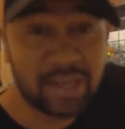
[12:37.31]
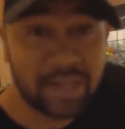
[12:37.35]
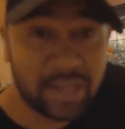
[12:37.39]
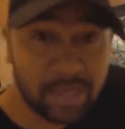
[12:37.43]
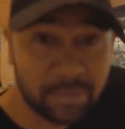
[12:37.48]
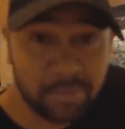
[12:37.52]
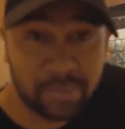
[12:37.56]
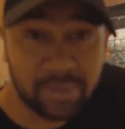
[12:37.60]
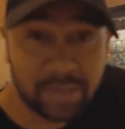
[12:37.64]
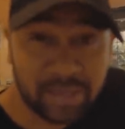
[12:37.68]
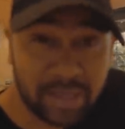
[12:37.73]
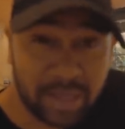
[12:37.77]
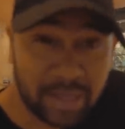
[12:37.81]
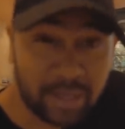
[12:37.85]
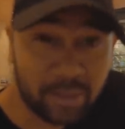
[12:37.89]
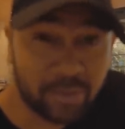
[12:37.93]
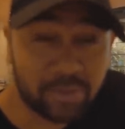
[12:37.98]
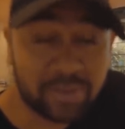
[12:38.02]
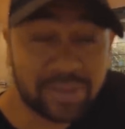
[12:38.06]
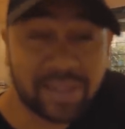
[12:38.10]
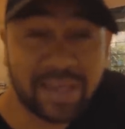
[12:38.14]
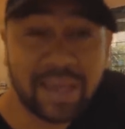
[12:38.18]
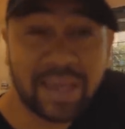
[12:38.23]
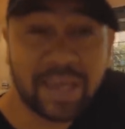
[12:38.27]
Let me tell
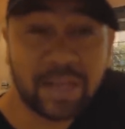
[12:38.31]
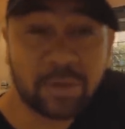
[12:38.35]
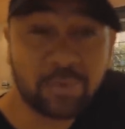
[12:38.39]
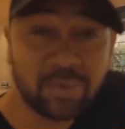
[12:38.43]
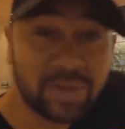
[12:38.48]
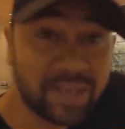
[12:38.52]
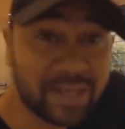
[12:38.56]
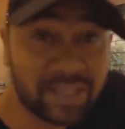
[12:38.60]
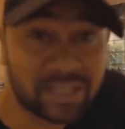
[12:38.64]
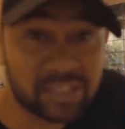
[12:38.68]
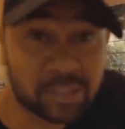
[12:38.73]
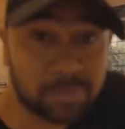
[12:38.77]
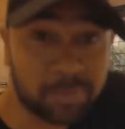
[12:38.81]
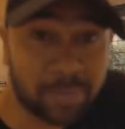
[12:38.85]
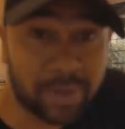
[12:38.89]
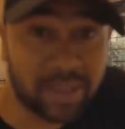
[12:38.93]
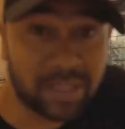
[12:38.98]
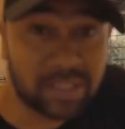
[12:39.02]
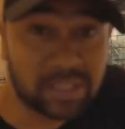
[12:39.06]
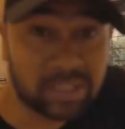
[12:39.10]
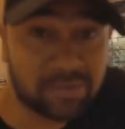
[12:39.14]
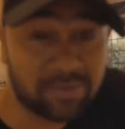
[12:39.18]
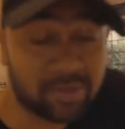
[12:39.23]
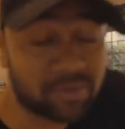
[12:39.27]
you, they are really
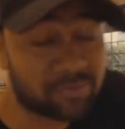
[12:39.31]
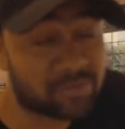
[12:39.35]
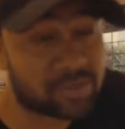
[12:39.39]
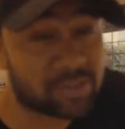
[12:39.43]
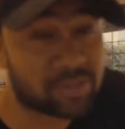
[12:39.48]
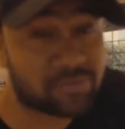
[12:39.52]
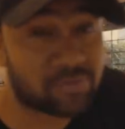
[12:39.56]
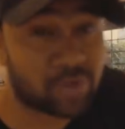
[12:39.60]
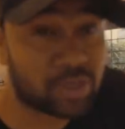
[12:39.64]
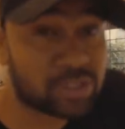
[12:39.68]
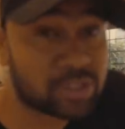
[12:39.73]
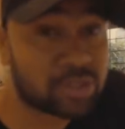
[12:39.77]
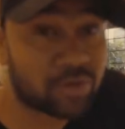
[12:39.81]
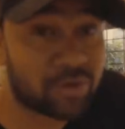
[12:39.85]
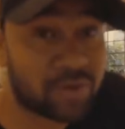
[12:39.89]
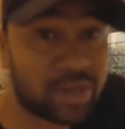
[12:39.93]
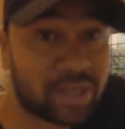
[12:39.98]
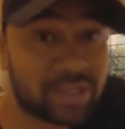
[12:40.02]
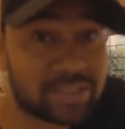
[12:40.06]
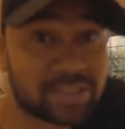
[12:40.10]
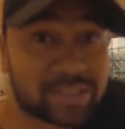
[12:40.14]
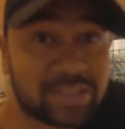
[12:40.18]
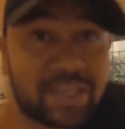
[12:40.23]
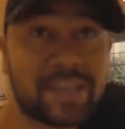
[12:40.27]
expensive, and for the first
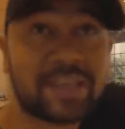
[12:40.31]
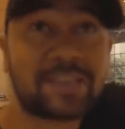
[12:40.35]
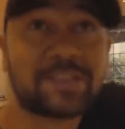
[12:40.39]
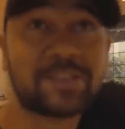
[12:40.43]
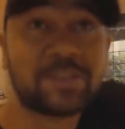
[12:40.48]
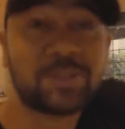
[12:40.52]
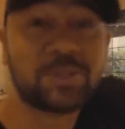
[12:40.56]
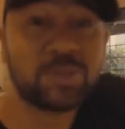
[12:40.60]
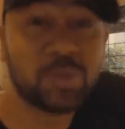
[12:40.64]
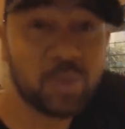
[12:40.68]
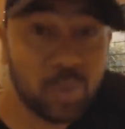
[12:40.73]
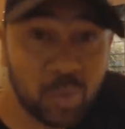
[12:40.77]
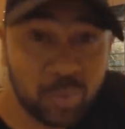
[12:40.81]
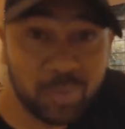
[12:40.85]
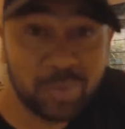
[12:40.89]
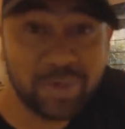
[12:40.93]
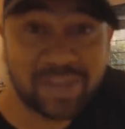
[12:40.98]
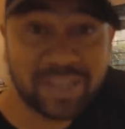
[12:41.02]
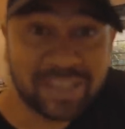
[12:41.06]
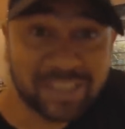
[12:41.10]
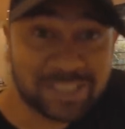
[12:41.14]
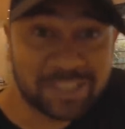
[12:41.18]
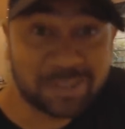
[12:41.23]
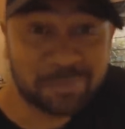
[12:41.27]
class, they are
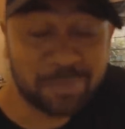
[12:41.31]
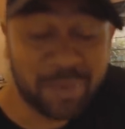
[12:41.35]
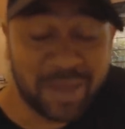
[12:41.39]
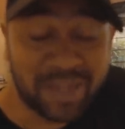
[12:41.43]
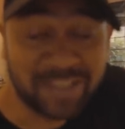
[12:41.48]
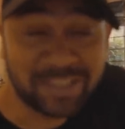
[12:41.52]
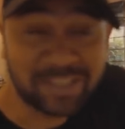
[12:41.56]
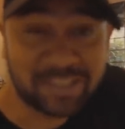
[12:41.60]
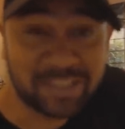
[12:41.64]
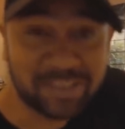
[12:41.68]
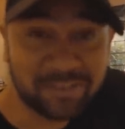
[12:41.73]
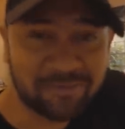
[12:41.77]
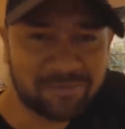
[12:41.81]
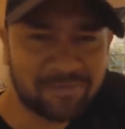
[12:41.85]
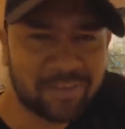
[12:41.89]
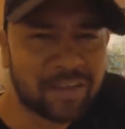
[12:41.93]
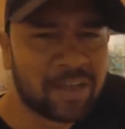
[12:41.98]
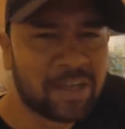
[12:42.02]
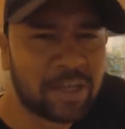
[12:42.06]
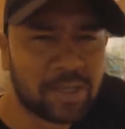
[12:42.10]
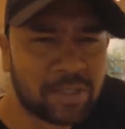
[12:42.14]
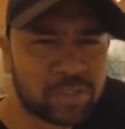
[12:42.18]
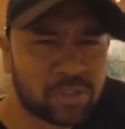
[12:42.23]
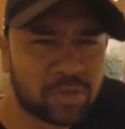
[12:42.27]
super expensive.
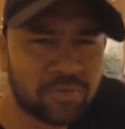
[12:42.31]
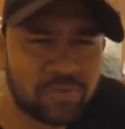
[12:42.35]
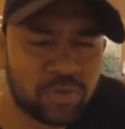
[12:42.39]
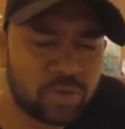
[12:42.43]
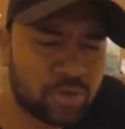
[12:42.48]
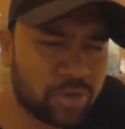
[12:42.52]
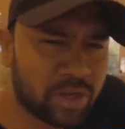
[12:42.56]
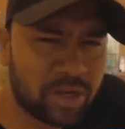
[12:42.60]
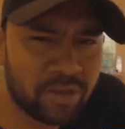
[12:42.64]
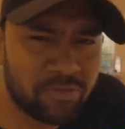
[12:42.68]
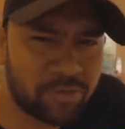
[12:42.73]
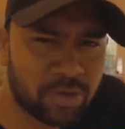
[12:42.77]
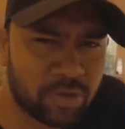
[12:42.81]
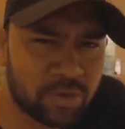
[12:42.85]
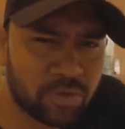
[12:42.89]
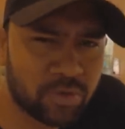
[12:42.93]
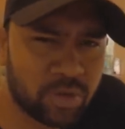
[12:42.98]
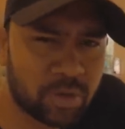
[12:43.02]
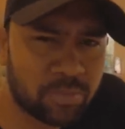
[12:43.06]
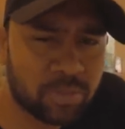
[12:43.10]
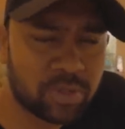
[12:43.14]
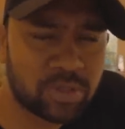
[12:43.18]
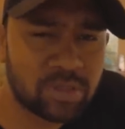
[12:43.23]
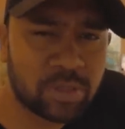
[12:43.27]
So if you really want to
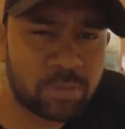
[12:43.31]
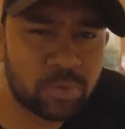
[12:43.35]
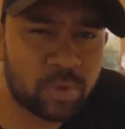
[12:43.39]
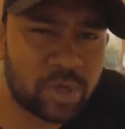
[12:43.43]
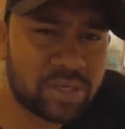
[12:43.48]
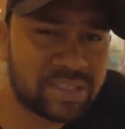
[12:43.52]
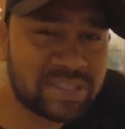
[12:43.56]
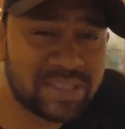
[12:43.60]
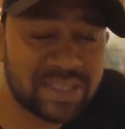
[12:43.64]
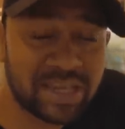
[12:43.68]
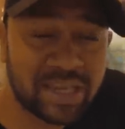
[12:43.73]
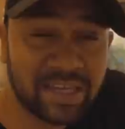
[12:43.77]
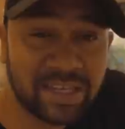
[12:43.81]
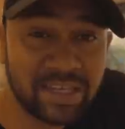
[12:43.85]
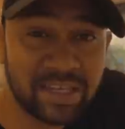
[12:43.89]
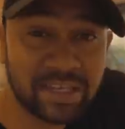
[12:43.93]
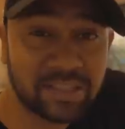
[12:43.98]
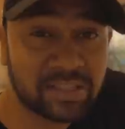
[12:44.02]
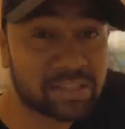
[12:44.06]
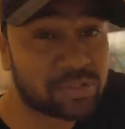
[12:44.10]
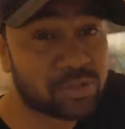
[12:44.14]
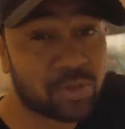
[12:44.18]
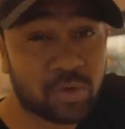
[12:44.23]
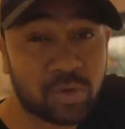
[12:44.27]
know about the pricing
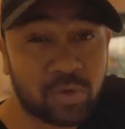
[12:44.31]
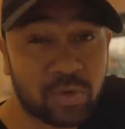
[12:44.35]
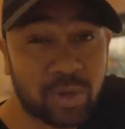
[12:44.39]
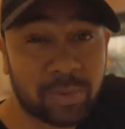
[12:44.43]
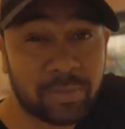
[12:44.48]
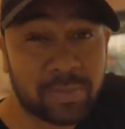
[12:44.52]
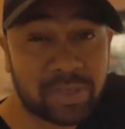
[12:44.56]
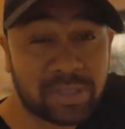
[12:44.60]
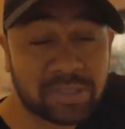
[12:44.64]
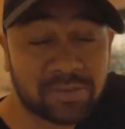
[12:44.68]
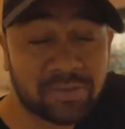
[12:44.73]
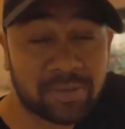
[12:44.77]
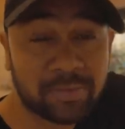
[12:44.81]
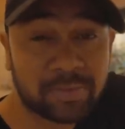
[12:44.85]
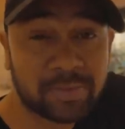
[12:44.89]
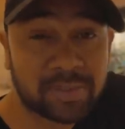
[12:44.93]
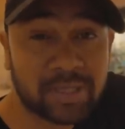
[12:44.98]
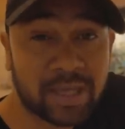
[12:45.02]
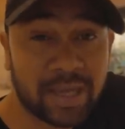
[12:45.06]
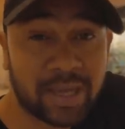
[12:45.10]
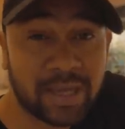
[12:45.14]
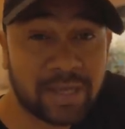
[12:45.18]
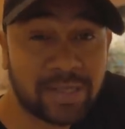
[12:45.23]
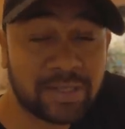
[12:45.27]
idea, just go to Emirates
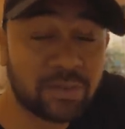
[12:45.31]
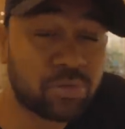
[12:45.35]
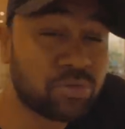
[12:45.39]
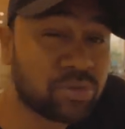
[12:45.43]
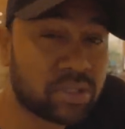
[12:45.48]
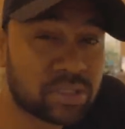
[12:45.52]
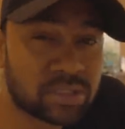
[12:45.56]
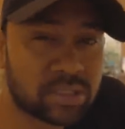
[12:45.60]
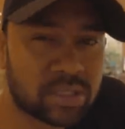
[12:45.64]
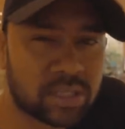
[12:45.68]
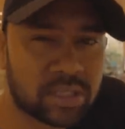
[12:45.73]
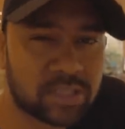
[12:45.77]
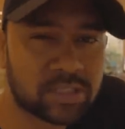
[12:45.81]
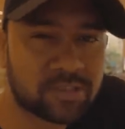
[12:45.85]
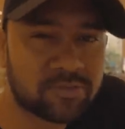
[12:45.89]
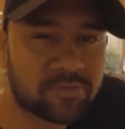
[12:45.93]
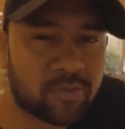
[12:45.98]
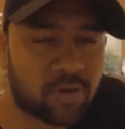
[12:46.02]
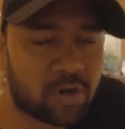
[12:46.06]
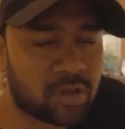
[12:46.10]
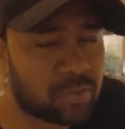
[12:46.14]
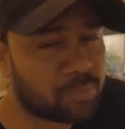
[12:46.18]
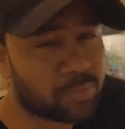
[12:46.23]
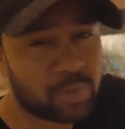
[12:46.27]
website, use the search
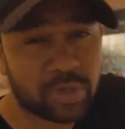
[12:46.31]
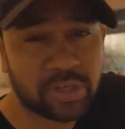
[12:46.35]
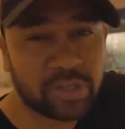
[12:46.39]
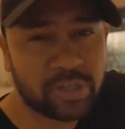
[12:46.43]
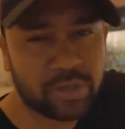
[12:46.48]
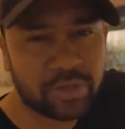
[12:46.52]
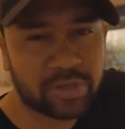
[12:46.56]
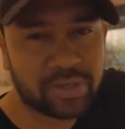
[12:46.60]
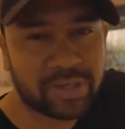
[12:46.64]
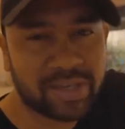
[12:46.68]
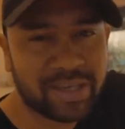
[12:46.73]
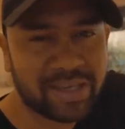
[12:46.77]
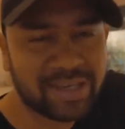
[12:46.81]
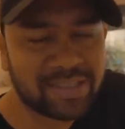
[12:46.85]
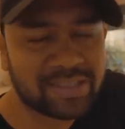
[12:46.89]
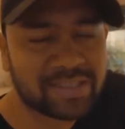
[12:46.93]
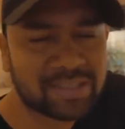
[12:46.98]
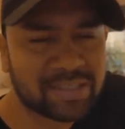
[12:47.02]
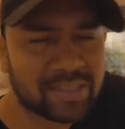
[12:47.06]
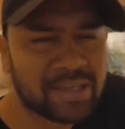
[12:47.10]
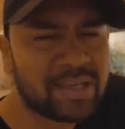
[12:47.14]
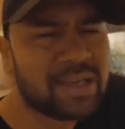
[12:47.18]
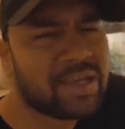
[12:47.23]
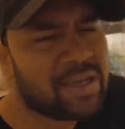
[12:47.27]
form, put in your dates,
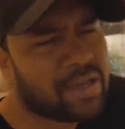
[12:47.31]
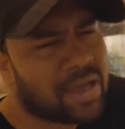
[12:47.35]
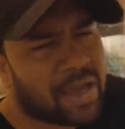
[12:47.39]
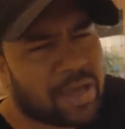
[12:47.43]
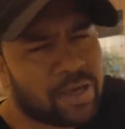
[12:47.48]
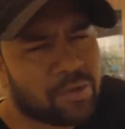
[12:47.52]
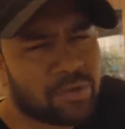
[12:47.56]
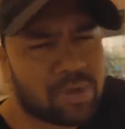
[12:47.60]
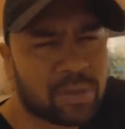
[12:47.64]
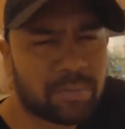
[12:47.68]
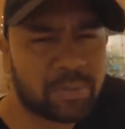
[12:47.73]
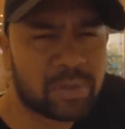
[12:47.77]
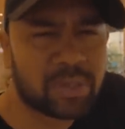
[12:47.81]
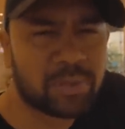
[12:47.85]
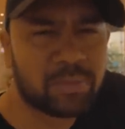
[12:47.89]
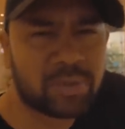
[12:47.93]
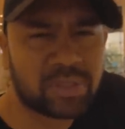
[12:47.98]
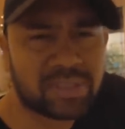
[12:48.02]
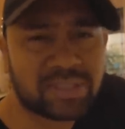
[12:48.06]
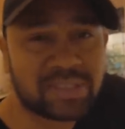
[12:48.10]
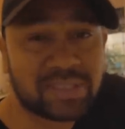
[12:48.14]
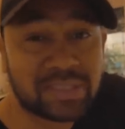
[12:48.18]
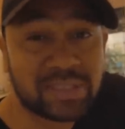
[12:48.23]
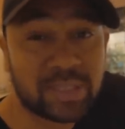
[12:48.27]
and you can pretty
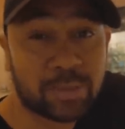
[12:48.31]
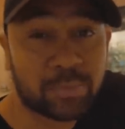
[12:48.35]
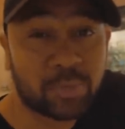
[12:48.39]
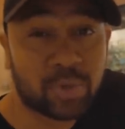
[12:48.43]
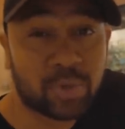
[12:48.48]
much see the